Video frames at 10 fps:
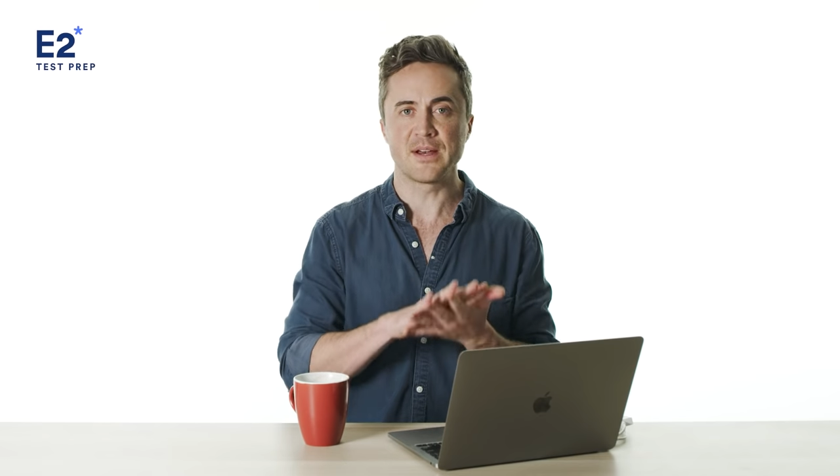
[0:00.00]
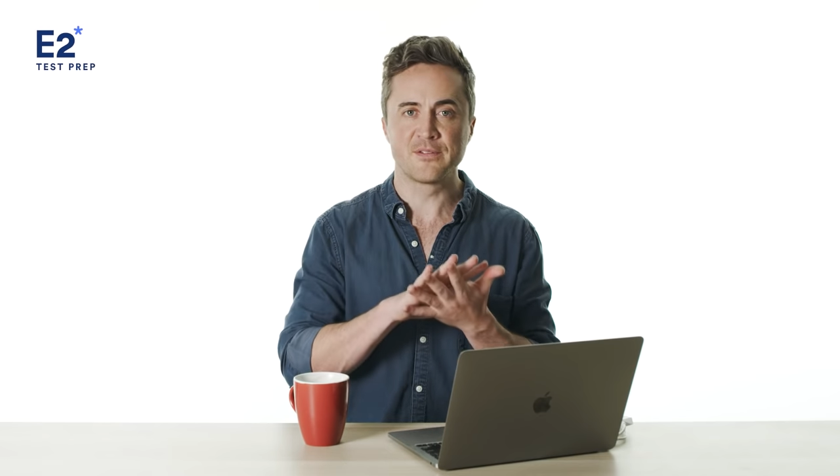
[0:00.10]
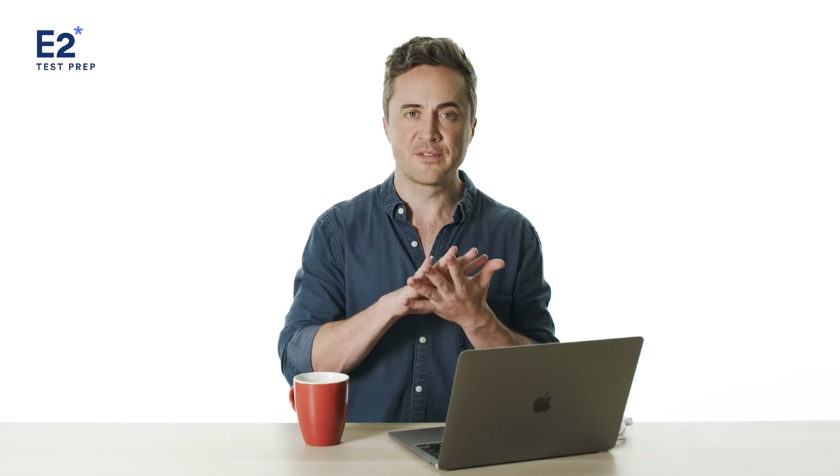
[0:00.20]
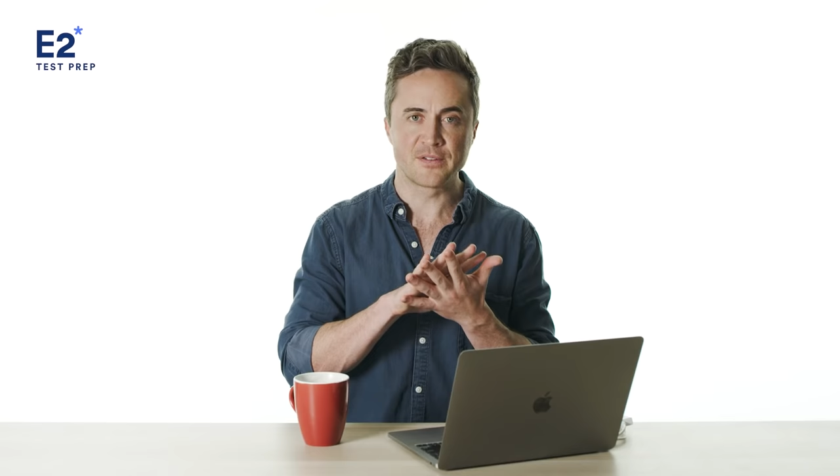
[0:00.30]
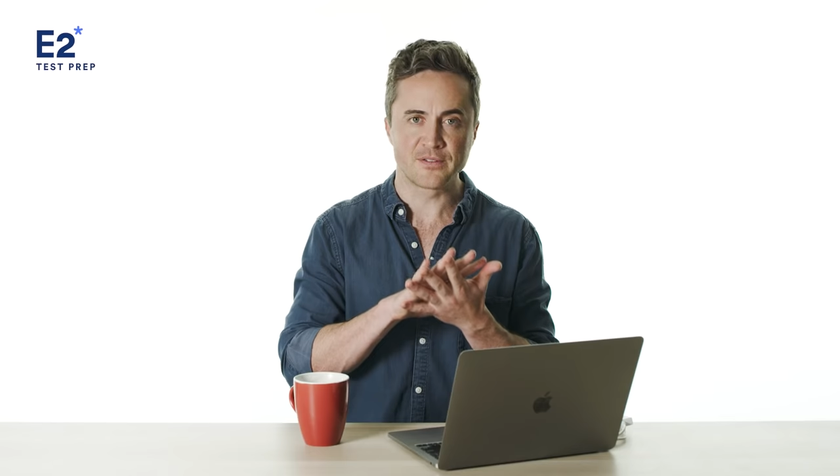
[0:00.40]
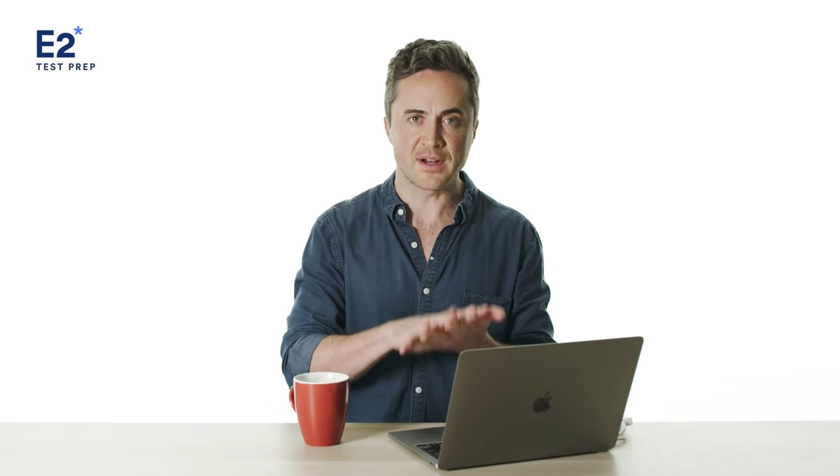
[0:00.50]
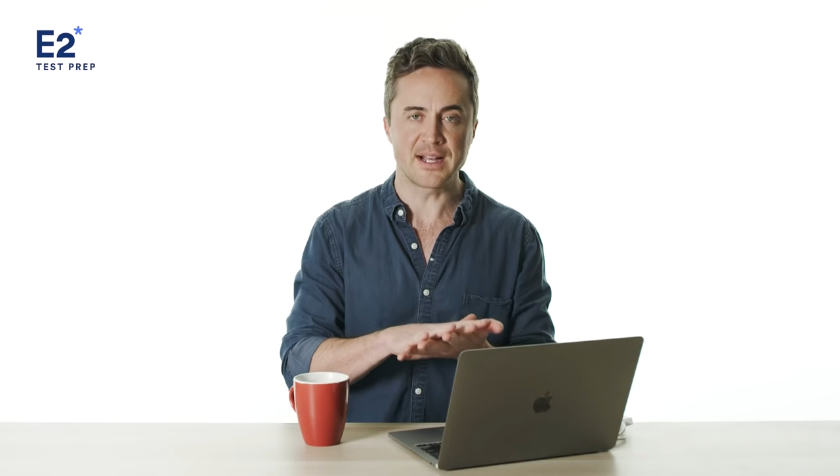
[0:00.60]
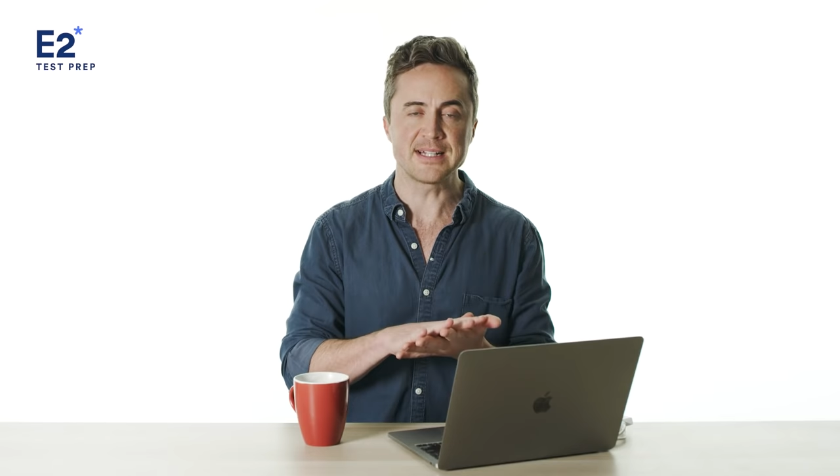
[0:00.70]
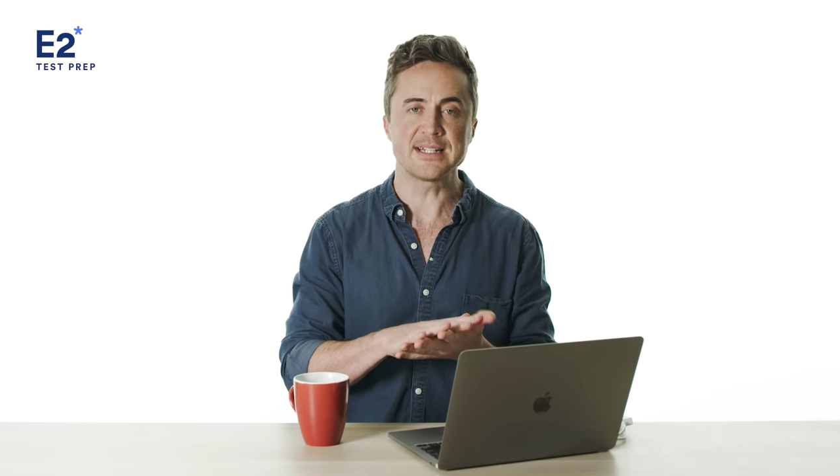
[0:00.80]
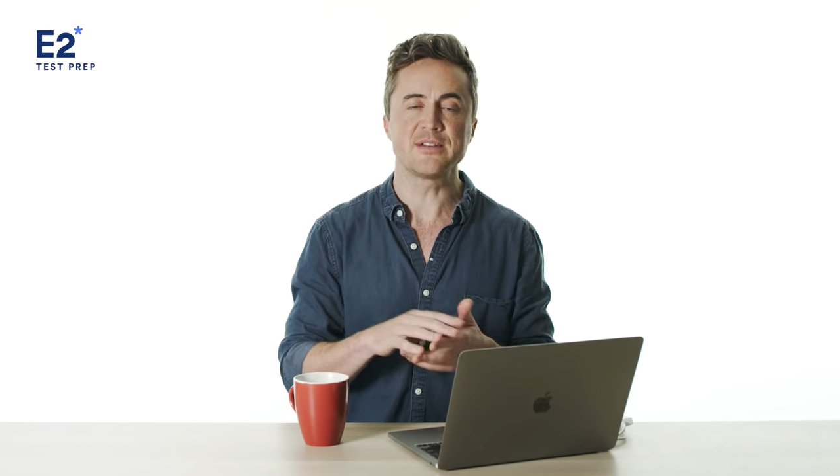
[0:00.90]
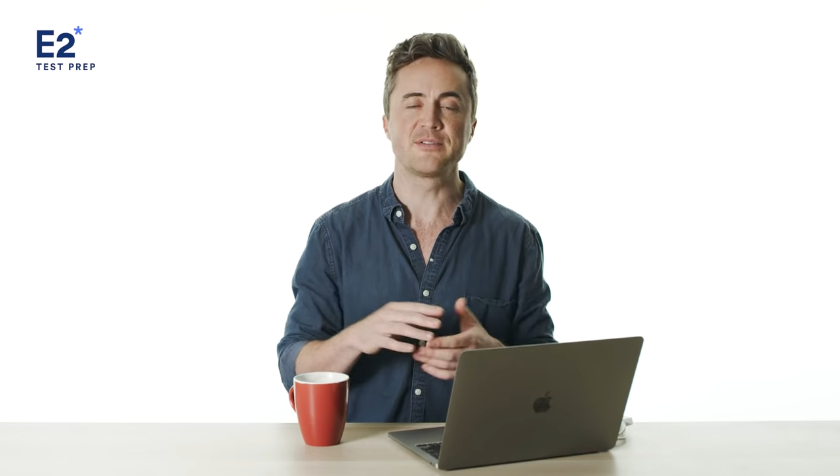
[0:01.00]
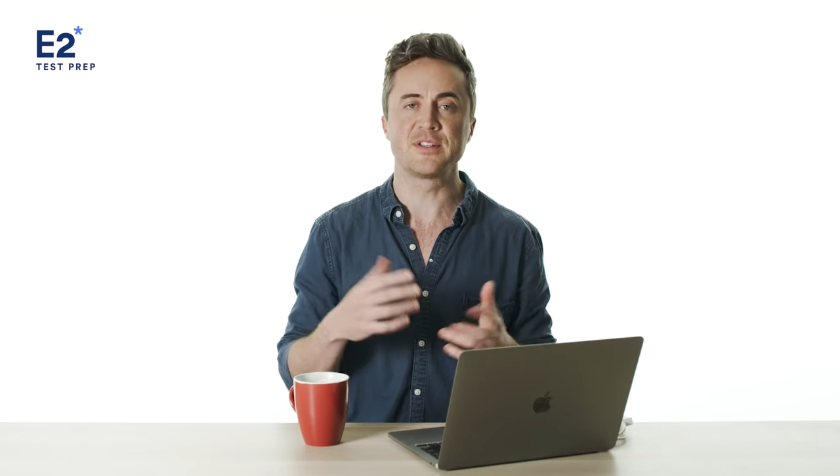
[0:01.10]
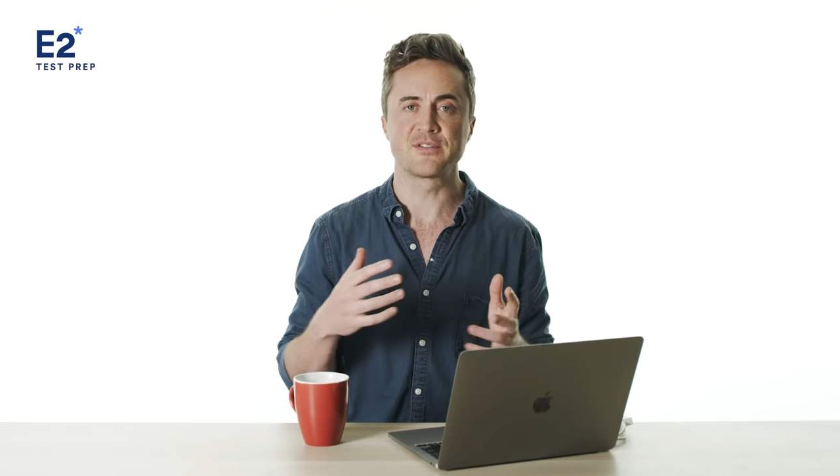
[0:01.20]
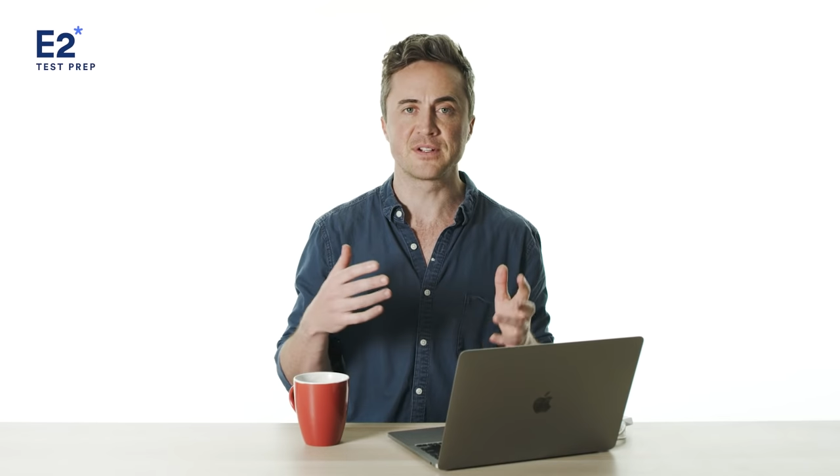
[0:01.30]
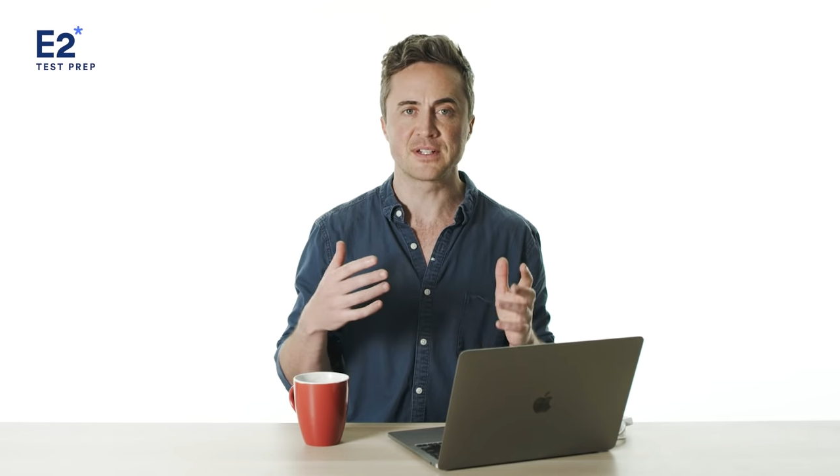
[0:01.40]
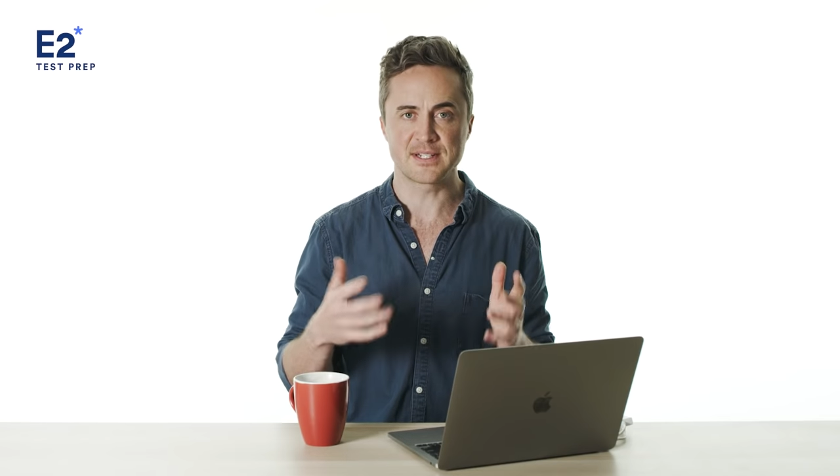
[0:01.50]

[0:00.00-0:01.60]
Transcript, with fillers: a variety of different